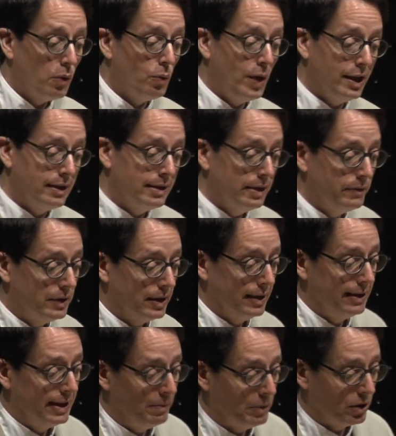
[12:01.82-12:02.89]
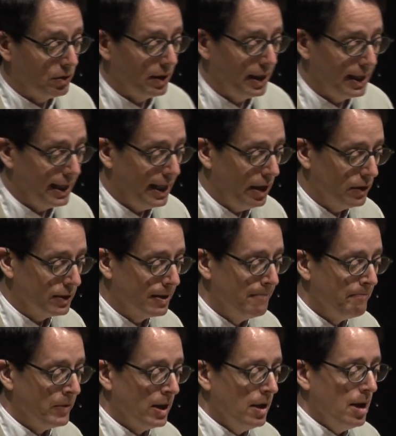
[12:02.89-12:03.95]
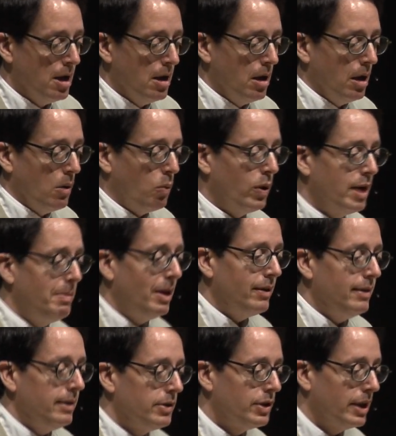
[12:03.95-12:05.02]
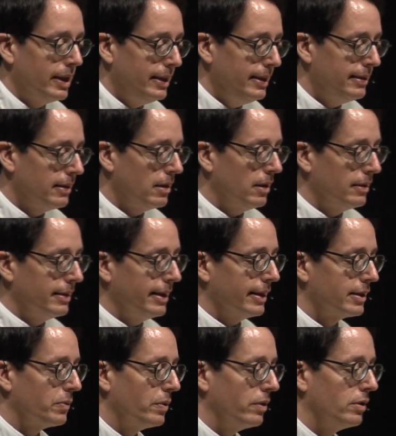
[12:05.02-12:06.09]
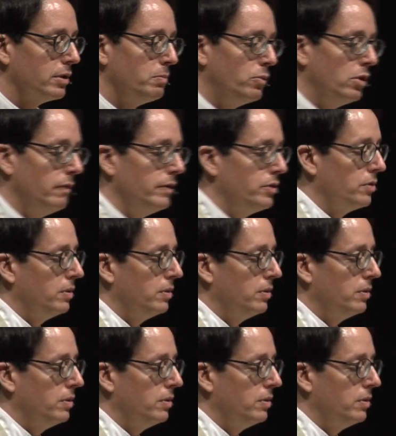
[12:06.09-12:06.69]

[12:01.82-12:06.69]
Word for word: relative to the Democratic House. What about in a Chinese context, where there's more of a